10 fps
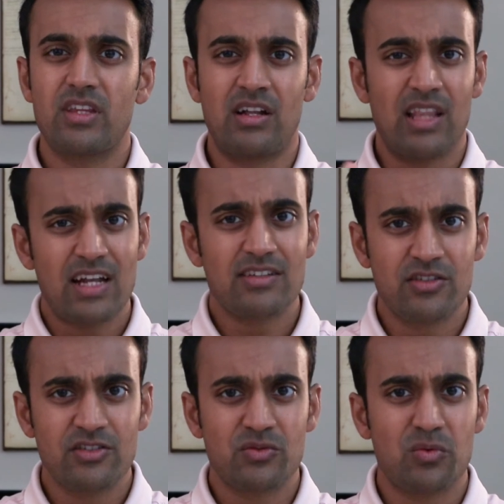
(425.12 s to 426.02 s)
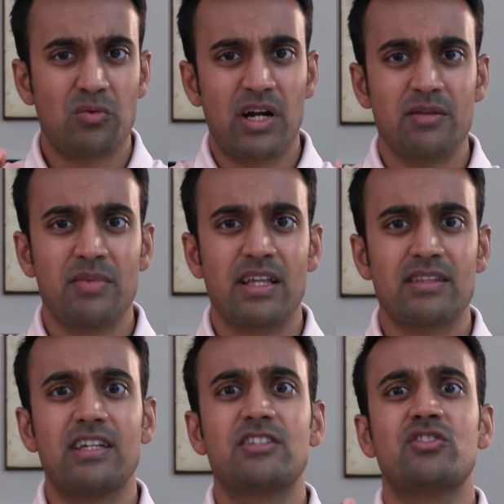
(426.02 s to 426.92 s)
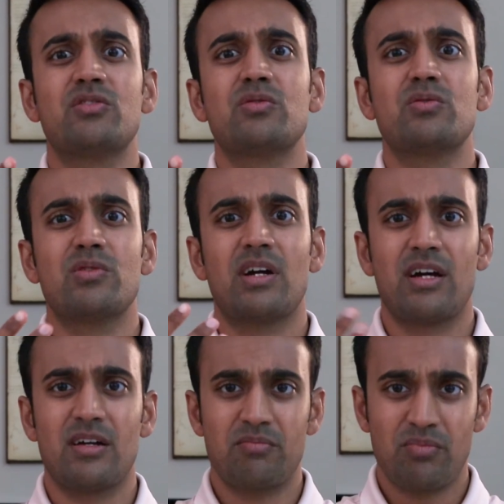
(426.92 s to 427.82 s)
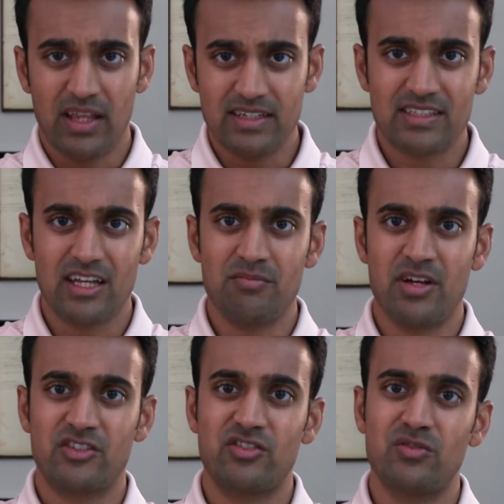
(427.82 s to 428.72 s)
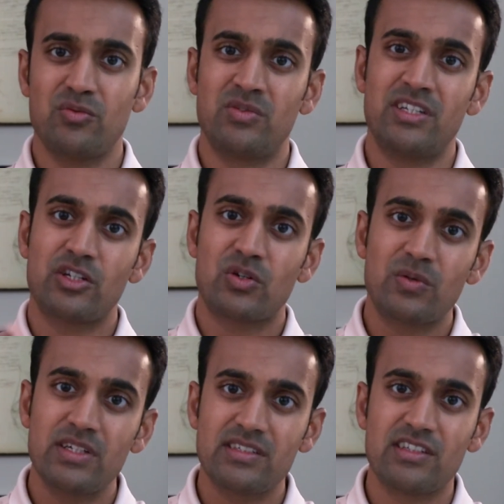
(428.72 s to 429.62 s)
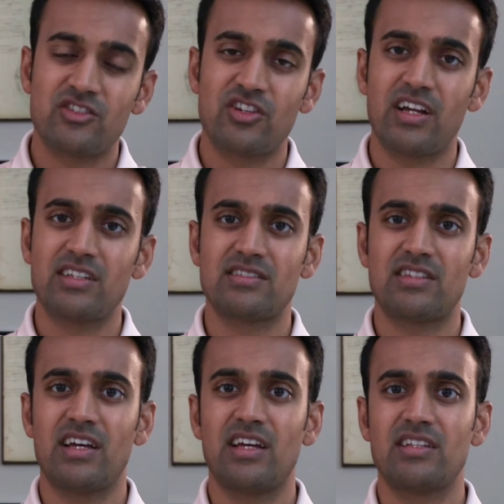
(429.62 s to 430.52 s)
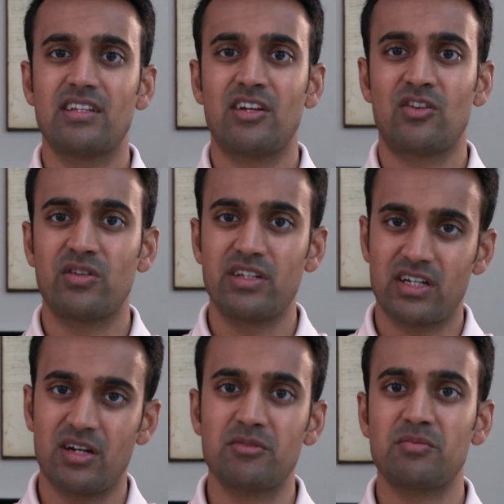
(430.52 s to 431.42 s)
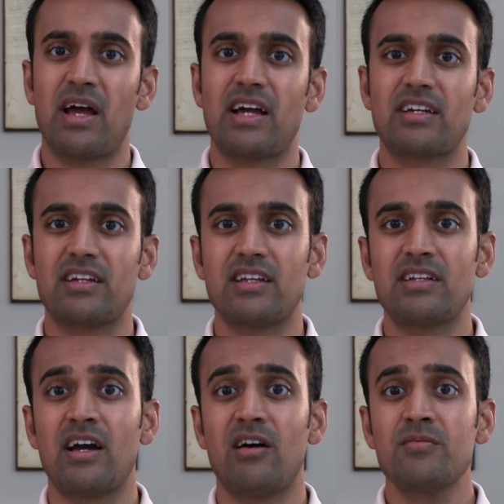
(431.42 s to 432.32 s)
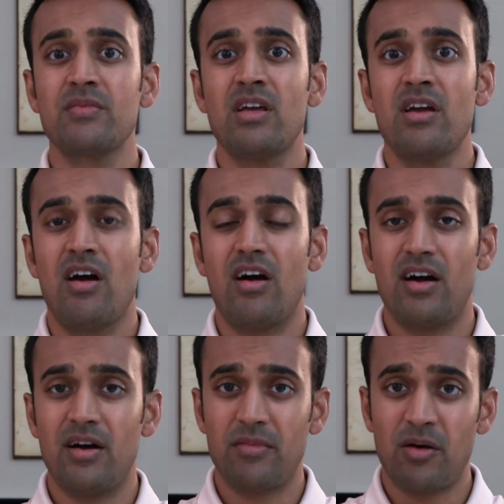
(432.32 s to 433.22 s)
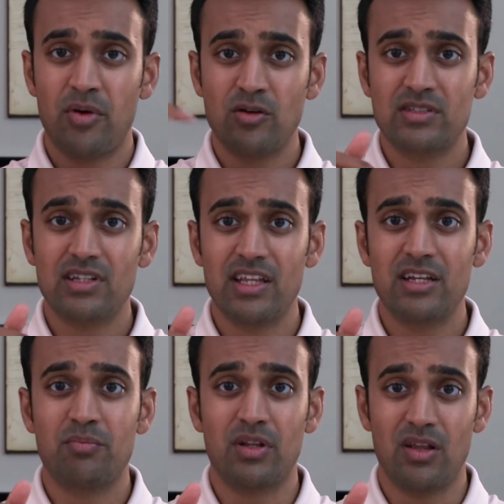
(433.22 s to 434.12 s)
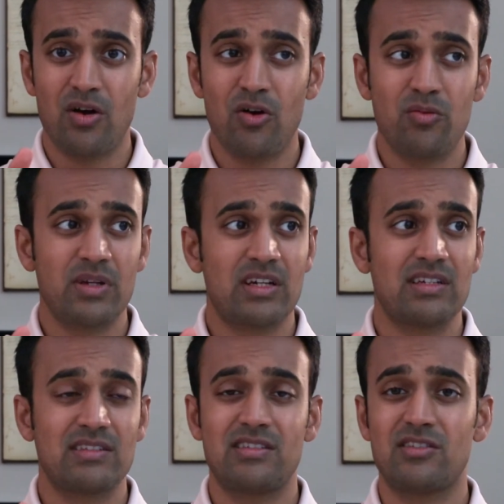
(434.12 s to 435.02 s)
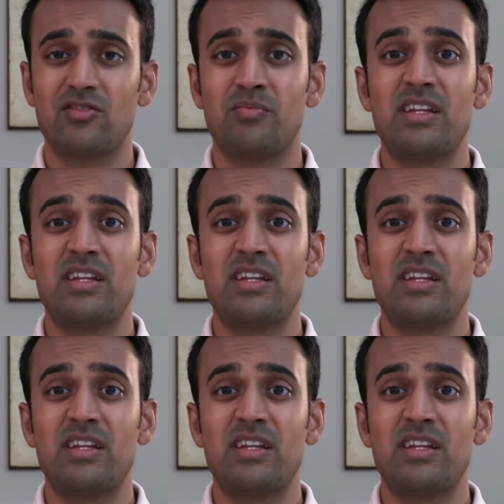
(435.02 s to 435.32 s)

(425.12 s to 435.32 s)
A lot of surgeons will recommend that you place that mesh to decrease the chance that a hernia comes back again. Now, I'll post a link below because there have